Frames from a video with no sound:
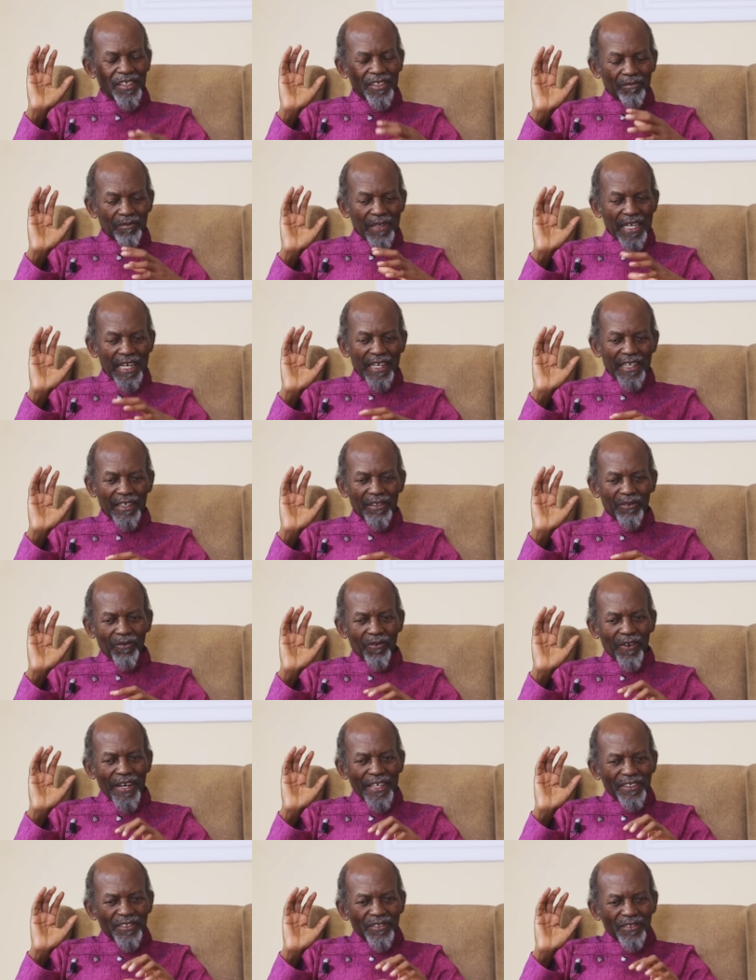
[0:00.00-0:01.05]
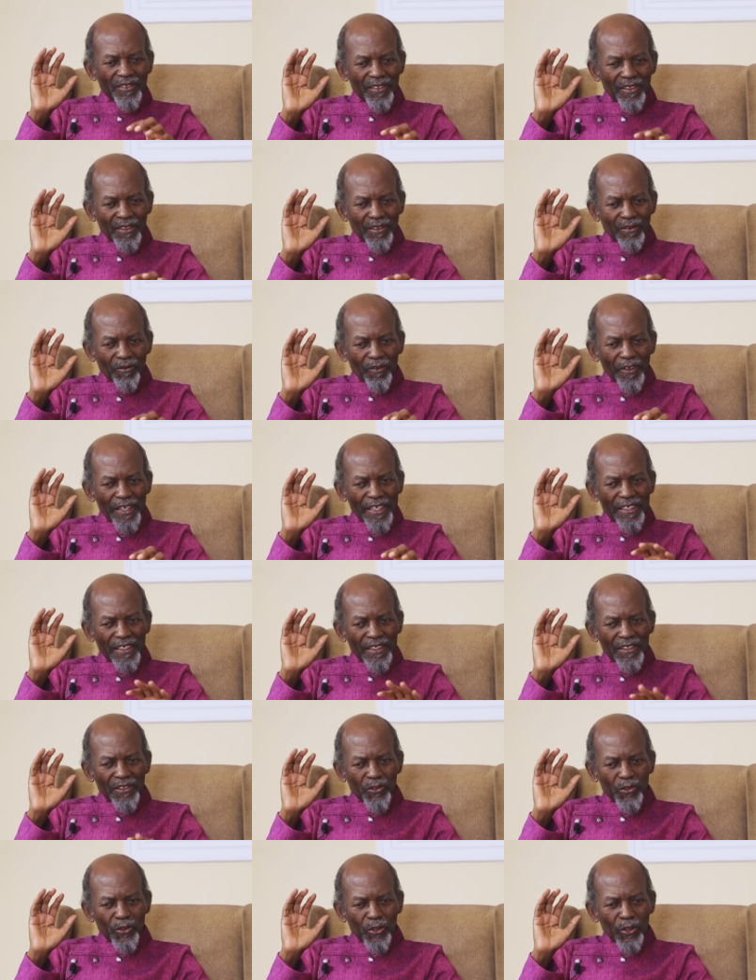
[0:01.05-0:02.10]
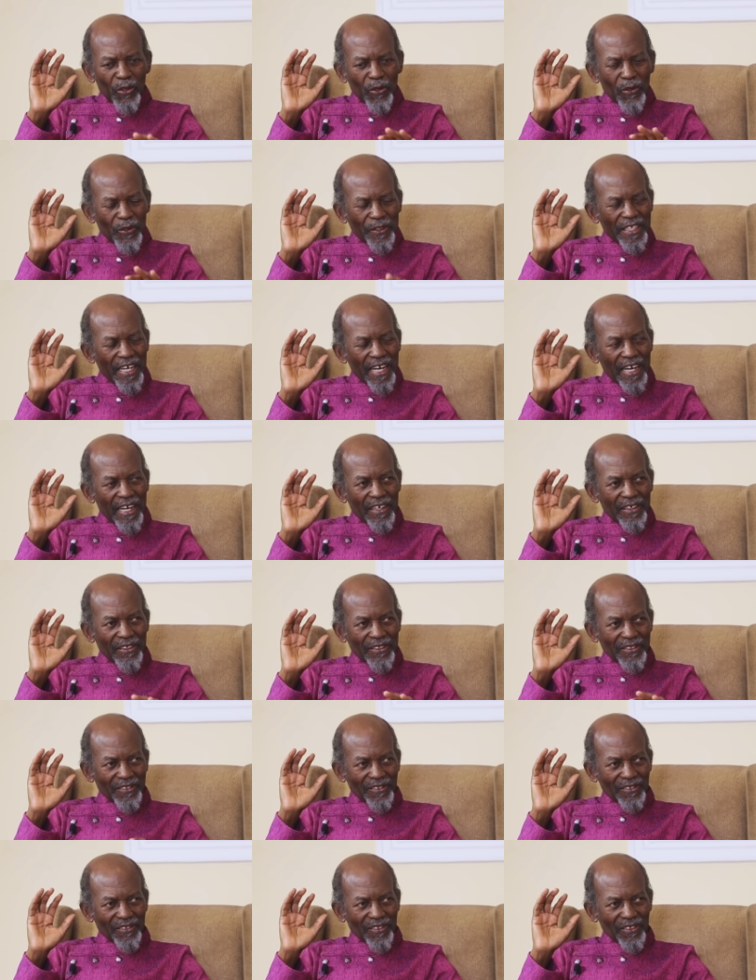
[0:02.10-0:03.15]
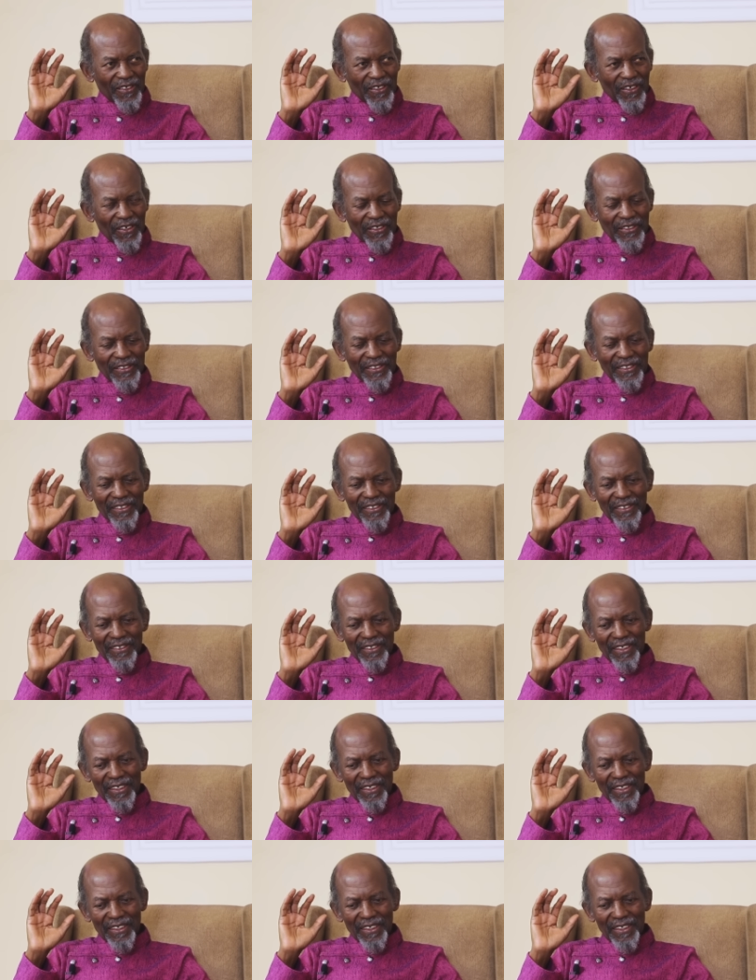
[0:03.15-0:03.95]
But when we slow down on